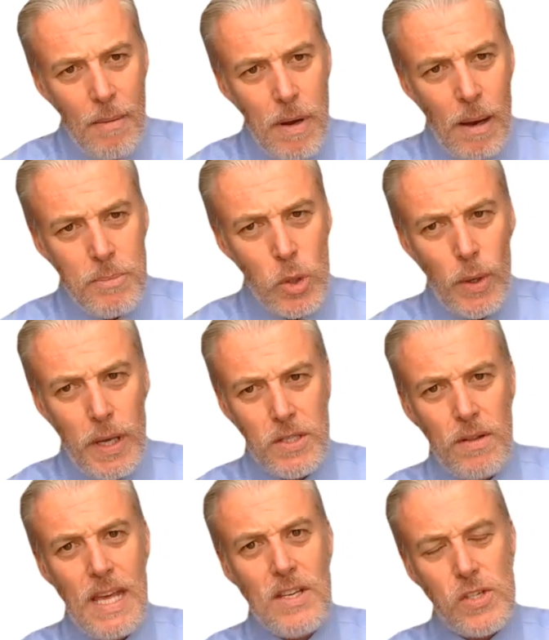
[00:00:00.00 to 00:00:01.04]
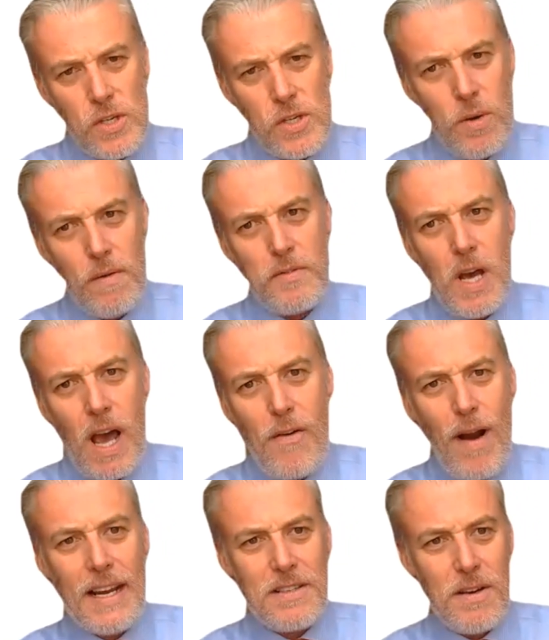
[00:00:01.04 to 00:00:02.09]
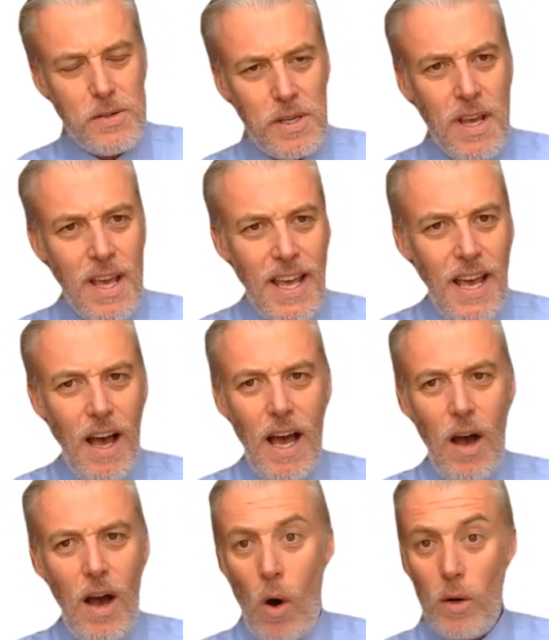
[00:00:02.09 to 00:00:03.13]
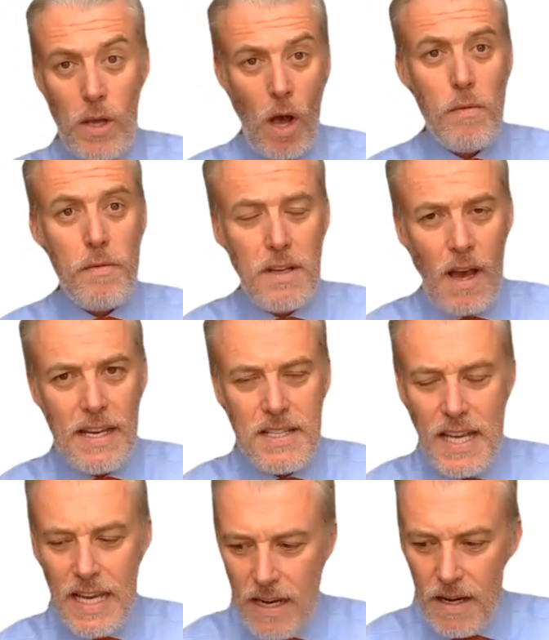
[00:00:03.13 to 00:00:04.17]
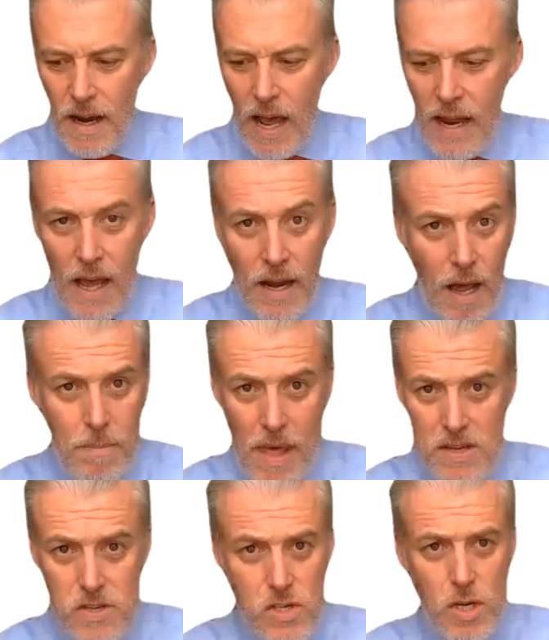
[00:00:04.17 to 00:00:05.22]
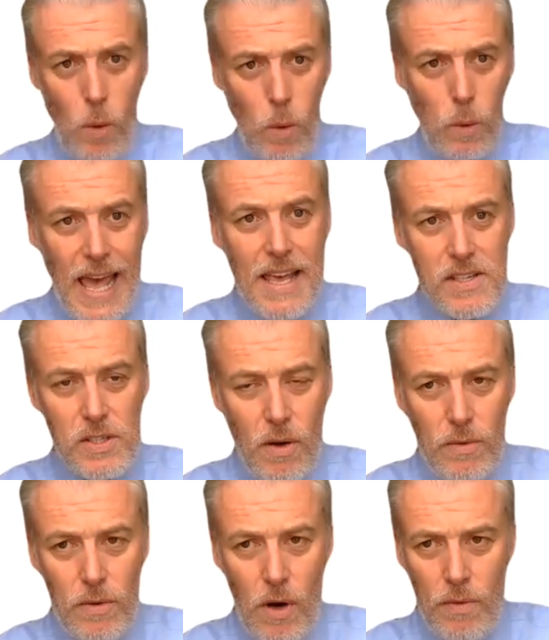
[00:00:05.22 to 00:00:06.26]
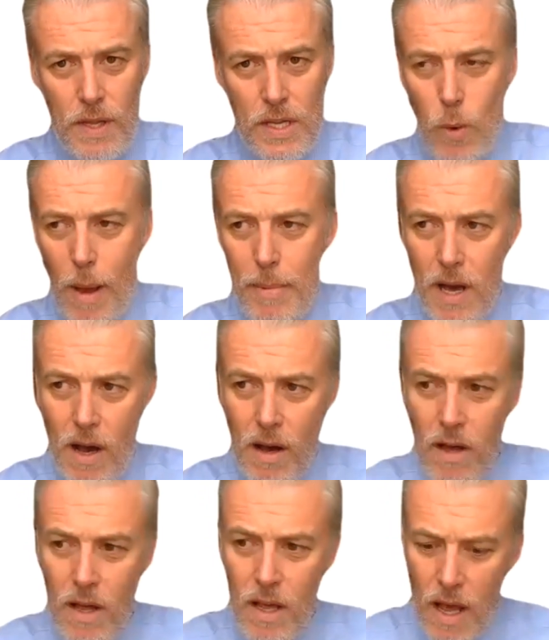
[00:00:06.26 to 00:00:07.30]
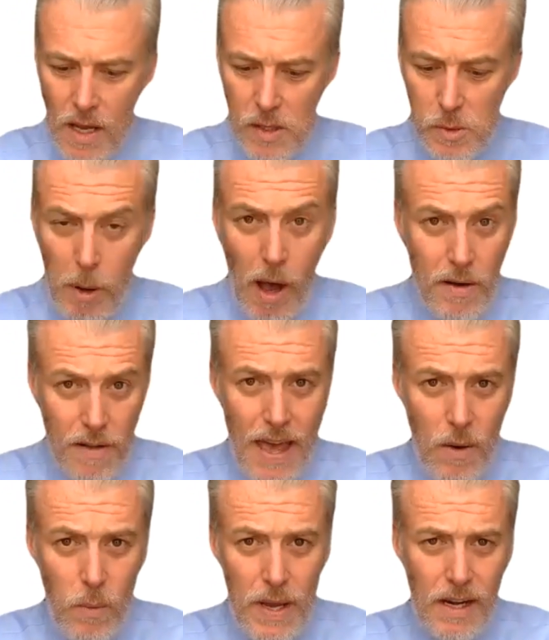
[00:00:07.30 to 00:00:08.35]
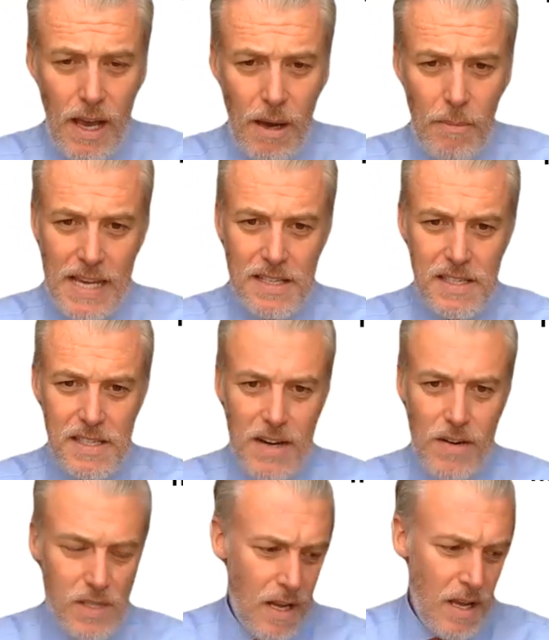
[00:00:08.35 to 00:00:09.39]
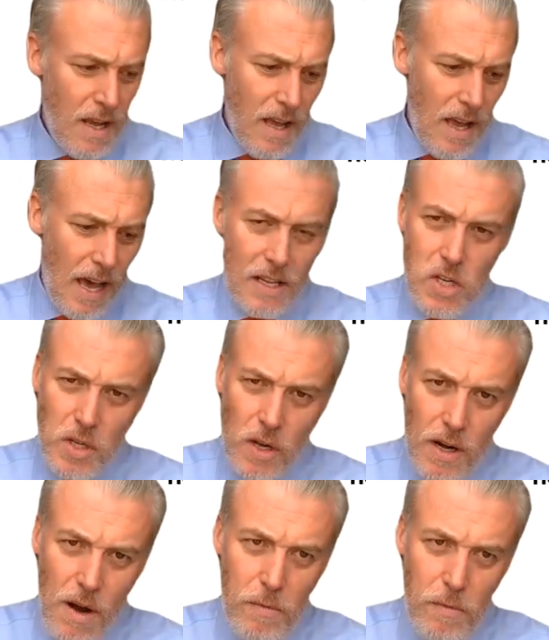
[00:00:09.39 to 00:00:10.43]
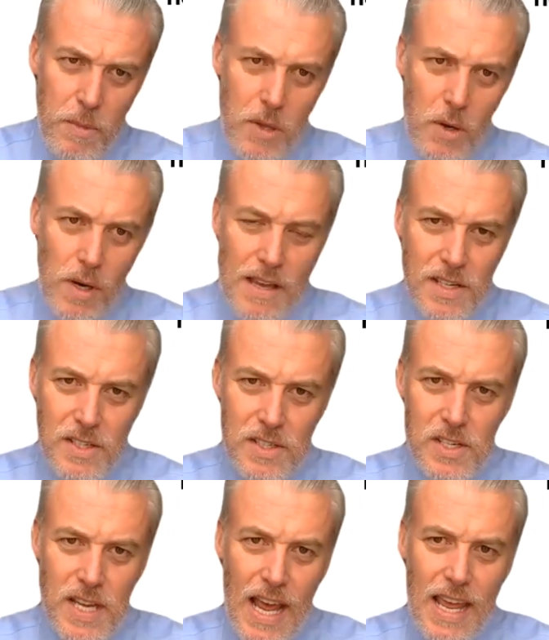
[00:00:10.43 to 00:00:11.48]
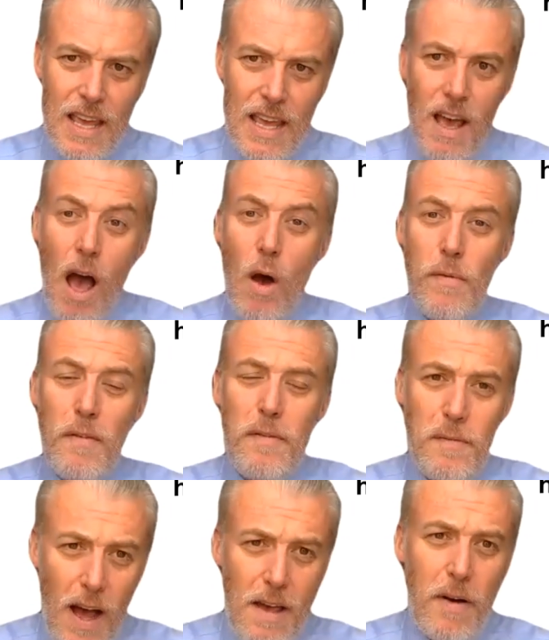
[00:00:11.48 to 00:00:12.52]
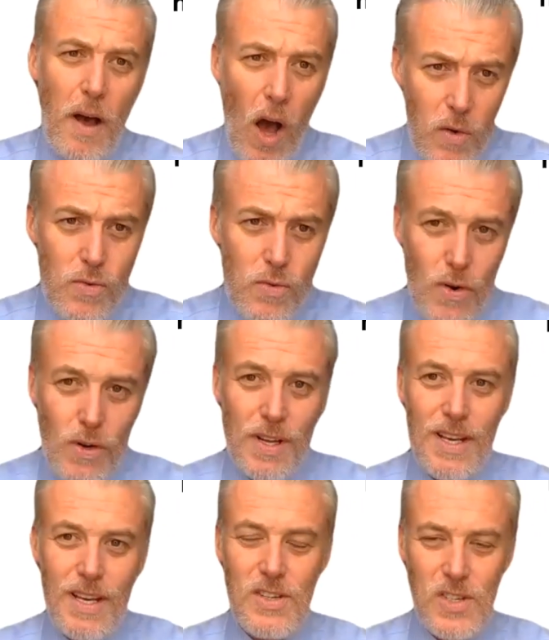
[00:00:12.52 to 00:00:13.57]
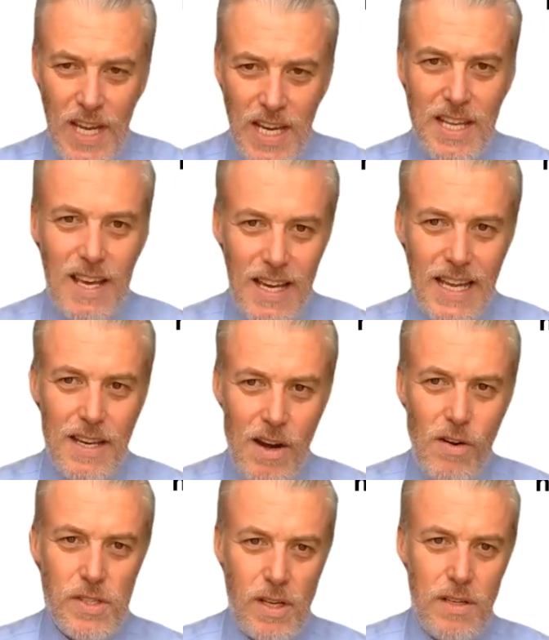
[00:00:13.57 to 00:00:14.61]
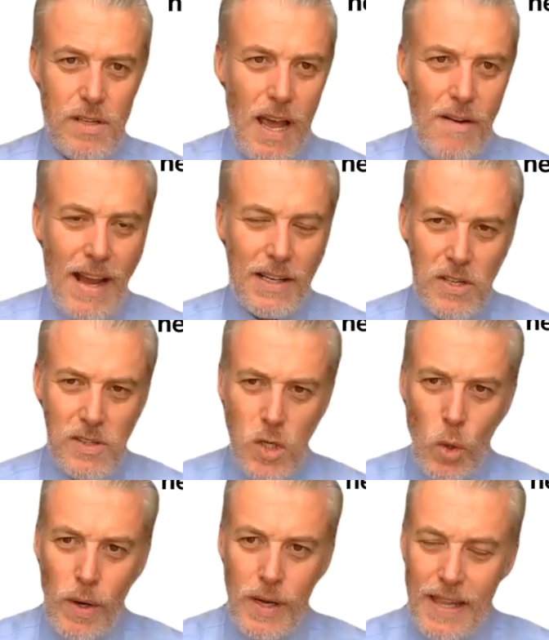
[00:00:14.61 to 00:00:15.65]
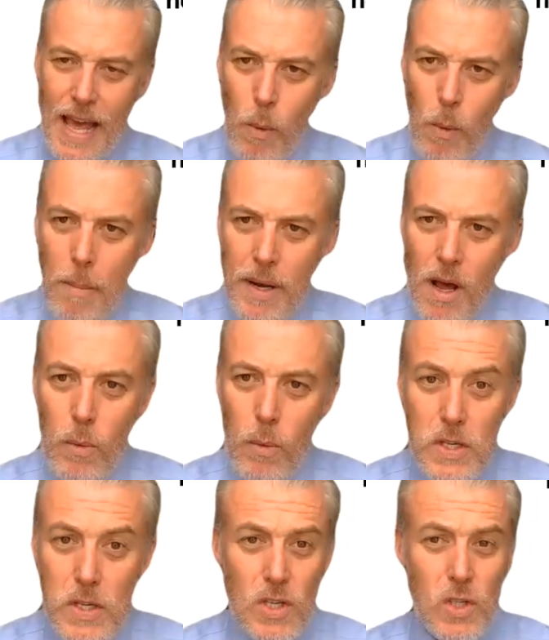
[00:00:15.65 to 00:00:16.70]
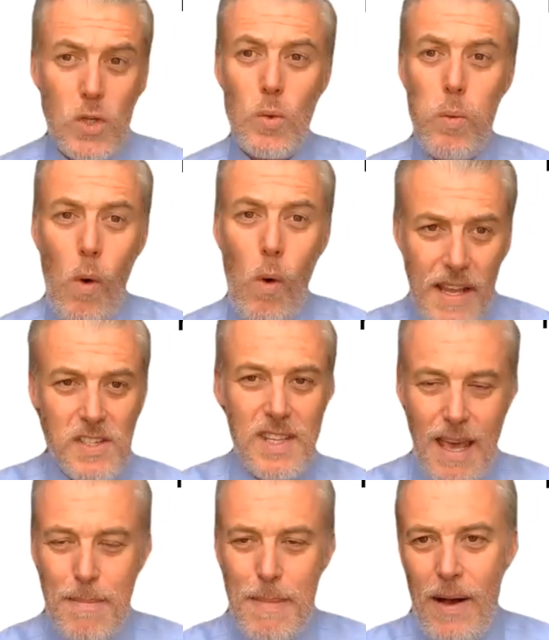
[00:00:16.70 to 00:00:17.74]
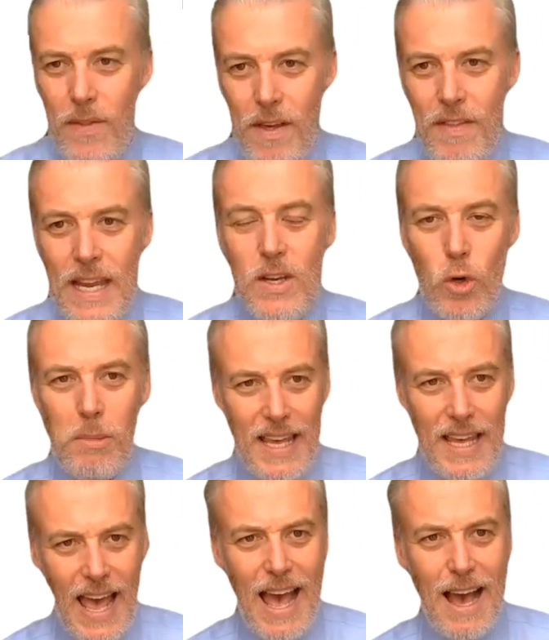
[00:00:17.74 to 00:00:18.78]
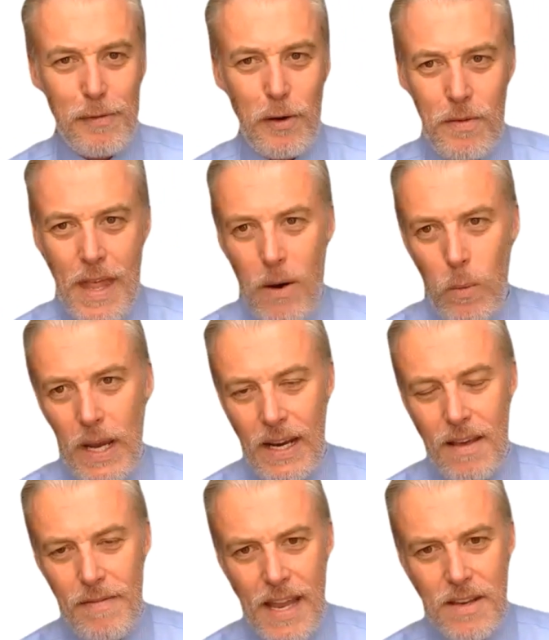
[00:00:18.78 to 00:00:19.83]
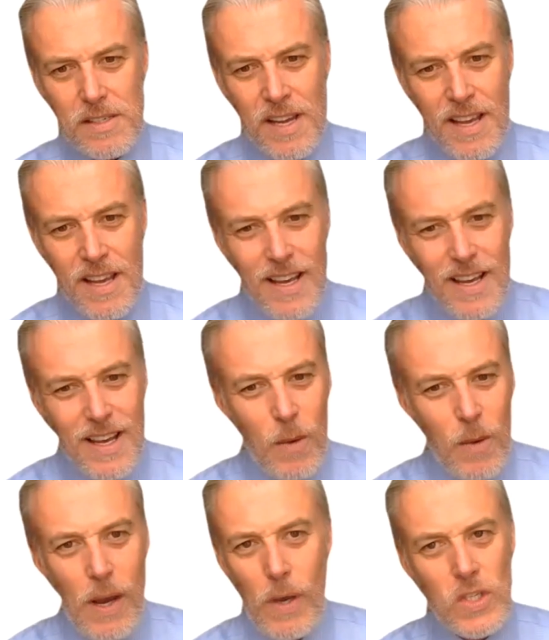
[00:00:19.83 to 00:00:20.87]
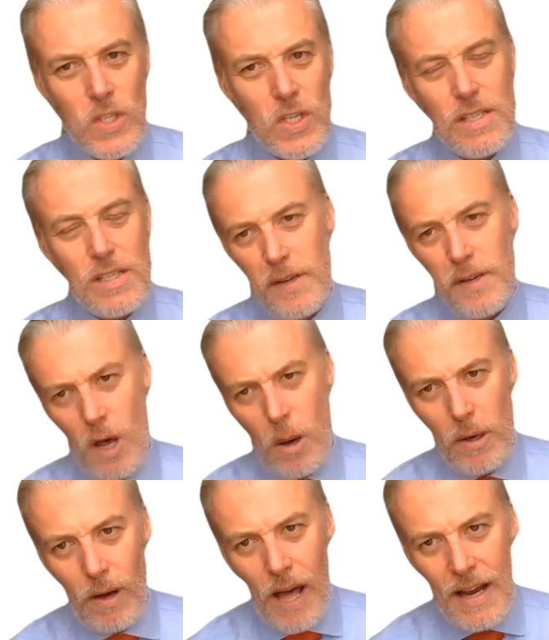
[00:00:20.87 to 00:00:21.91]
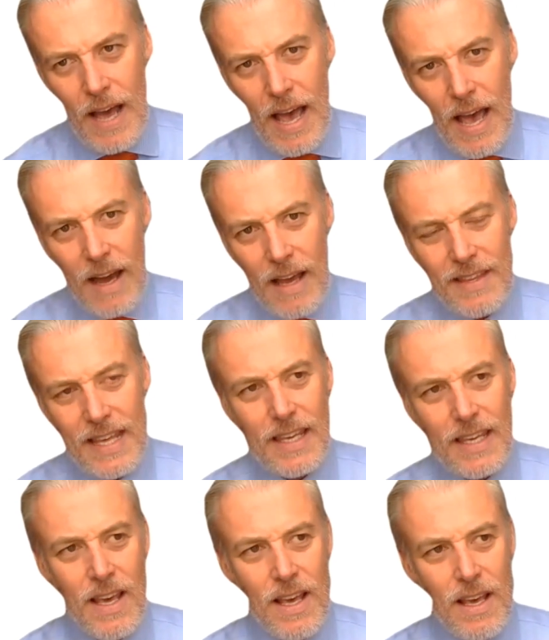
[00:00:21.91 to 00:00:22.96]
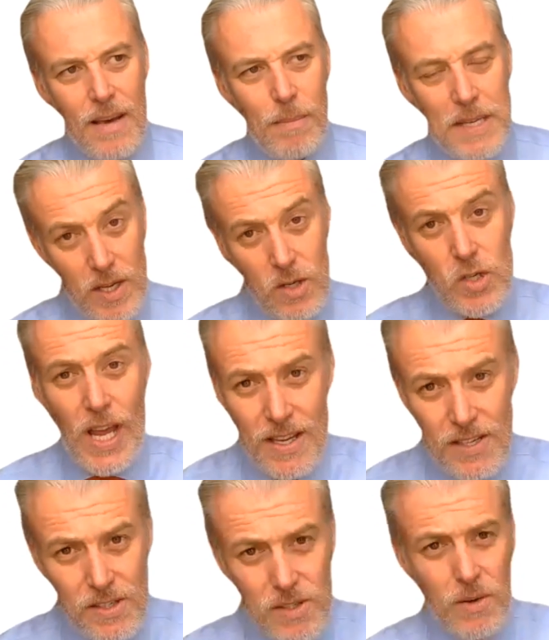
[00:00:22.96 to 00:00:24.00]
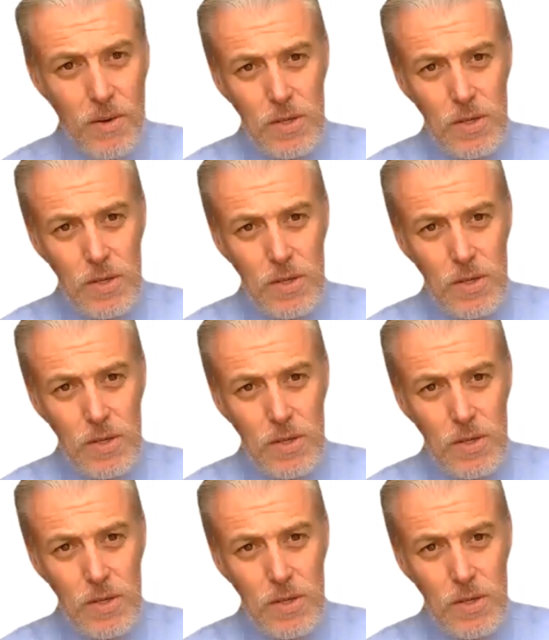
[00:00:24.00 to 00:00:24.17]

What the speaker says: talking to the Institute of Directors on COVID-19, and I'm their sole guest on this webinar as part of their weekly update series. And I just got a note from the organizers to say over 500 senior leaders and directors are joining that webinar, which is twice the amount that they normally have on their weekly events, which is phenomenal. And I think my suggestion to